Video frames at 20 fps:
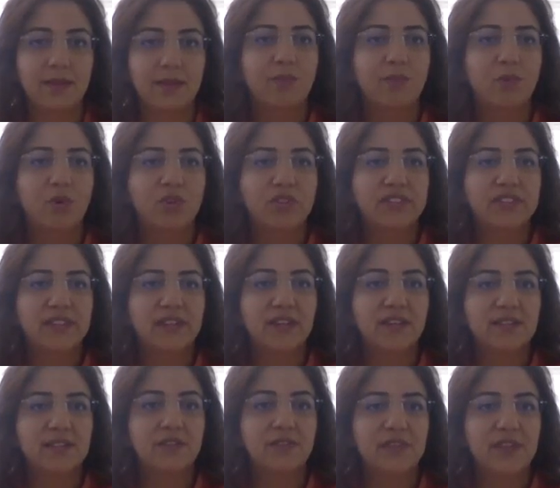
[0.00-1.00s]
Most
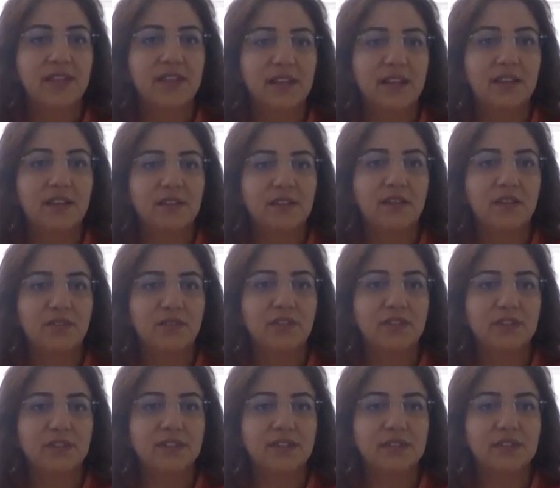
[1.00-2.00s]
scientific
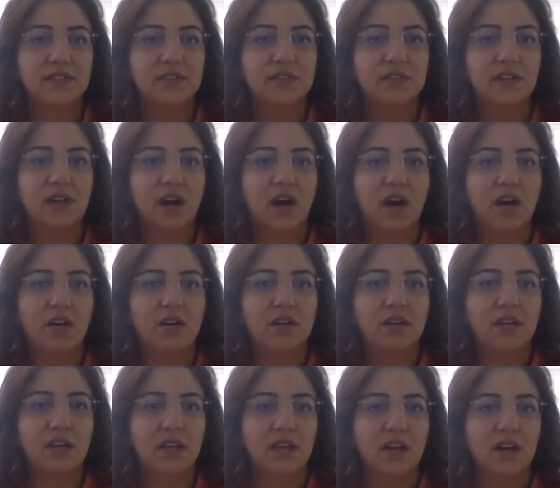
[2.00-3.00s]
endeavors are
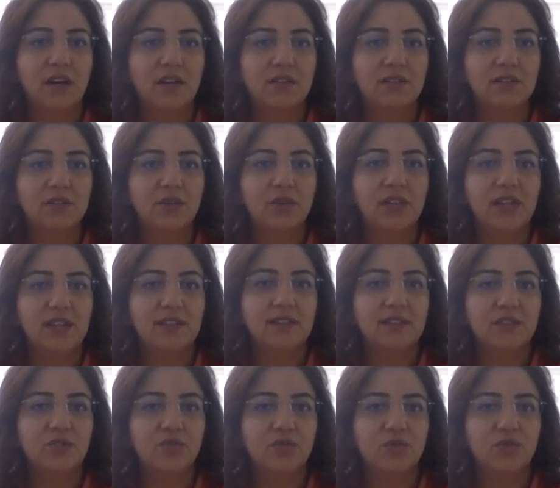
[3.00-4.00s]

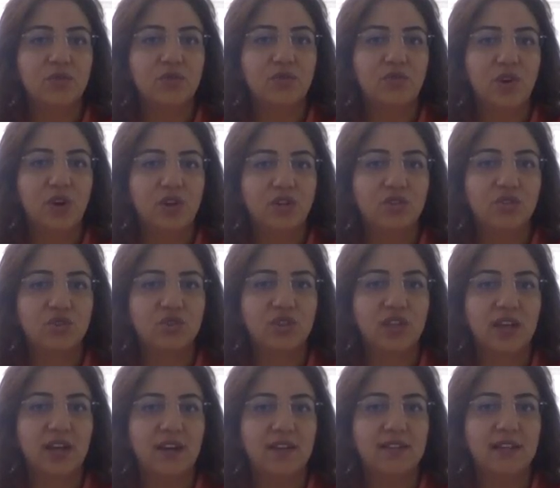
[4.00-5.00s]
articulated through words,
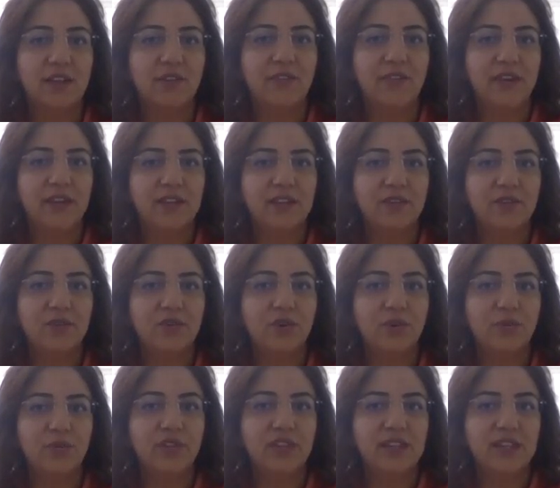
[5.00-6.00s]
and effective
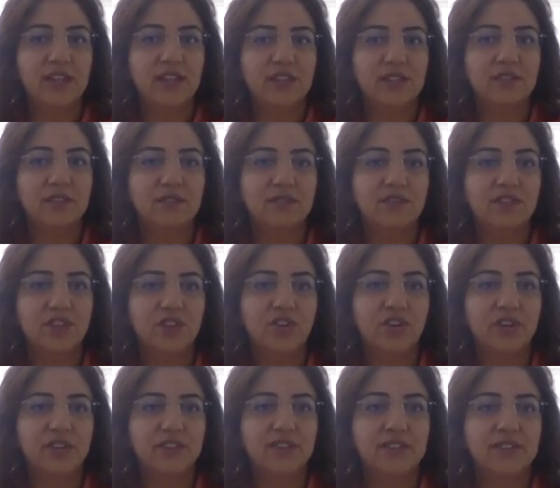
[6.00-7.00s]
communication
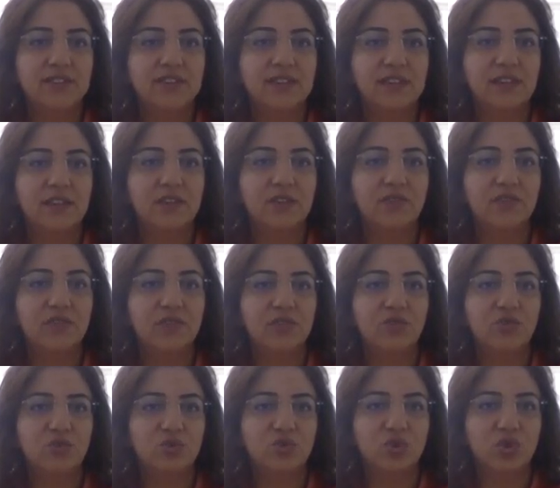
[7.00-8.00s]
requires the skillful
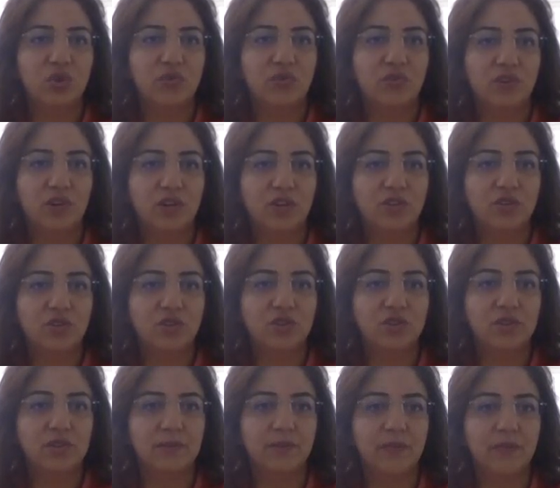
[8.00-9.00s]
use of words.
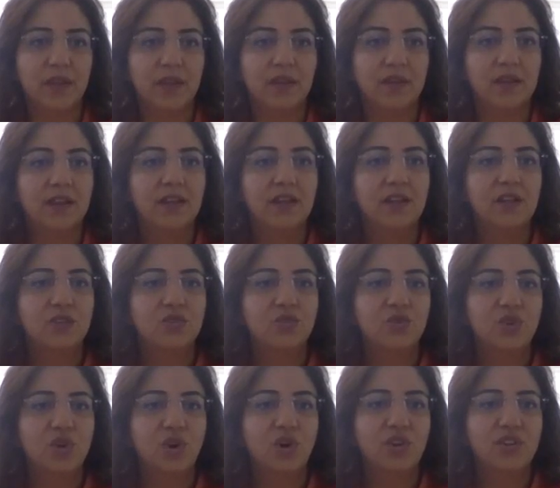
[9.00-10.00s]
To
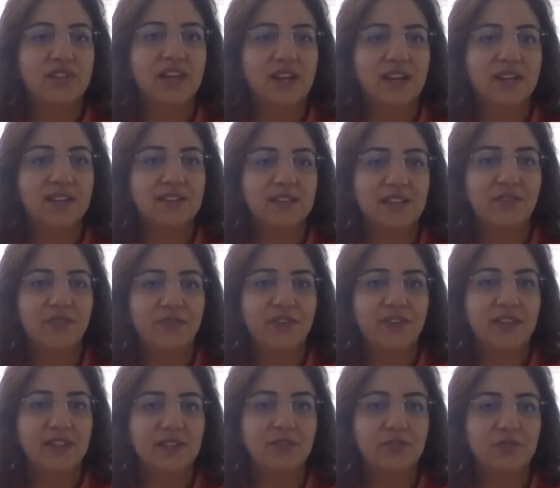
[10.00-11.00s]
conduct
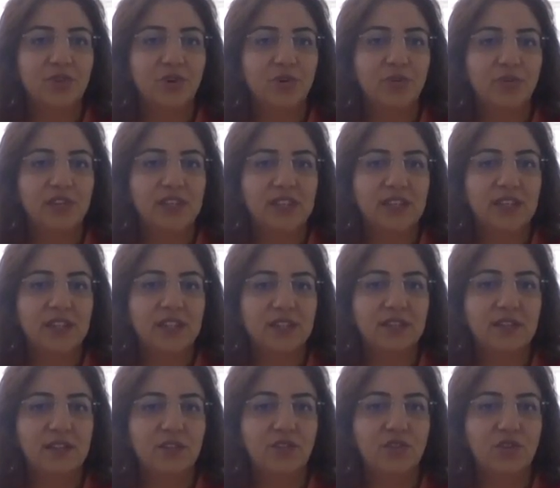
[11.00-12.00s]
effective
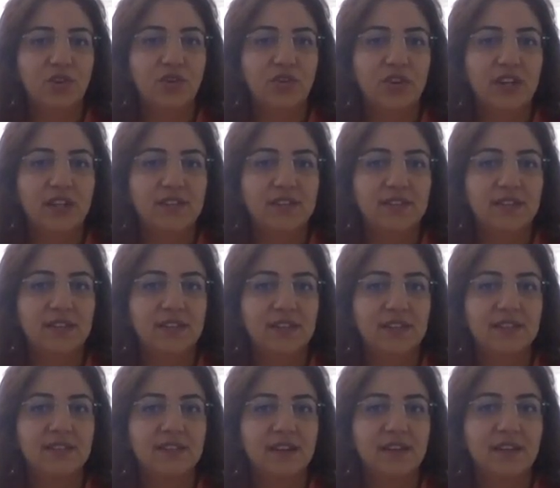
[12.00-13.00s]
communication in your writing,
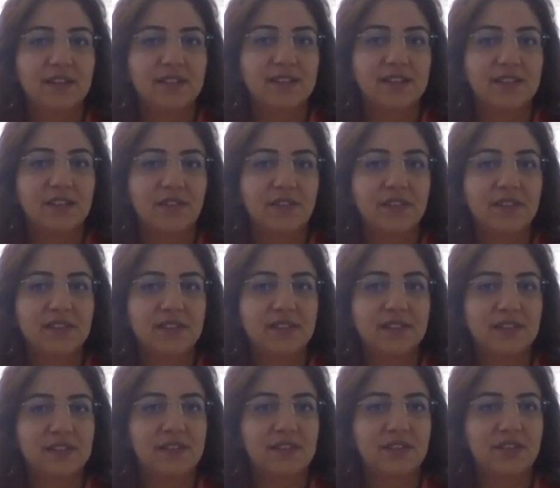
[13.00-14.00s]
there are several
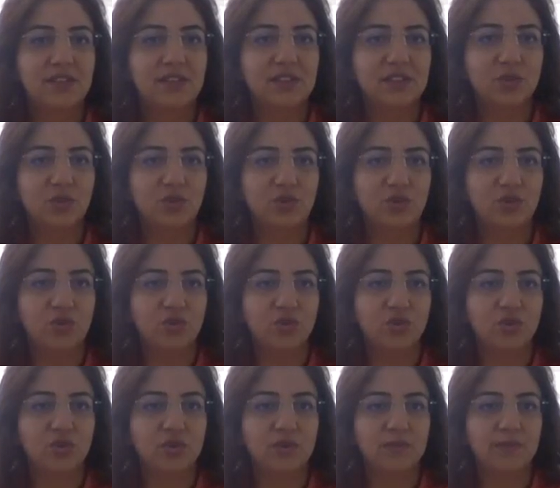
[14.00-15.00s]
strategies to use.